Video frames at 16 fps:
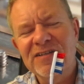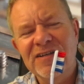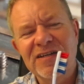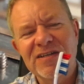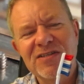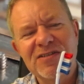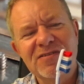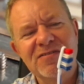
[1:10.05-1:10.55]
and
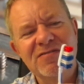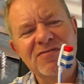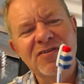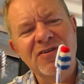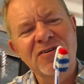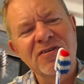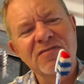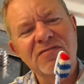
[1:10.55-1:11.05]
that's
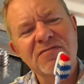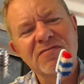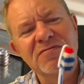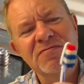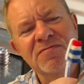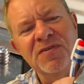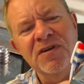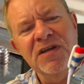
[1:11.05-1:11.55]
not
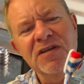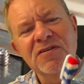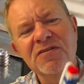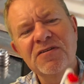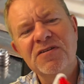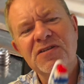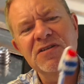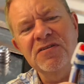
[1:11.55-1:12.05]
very
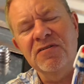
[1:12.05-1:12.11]
good.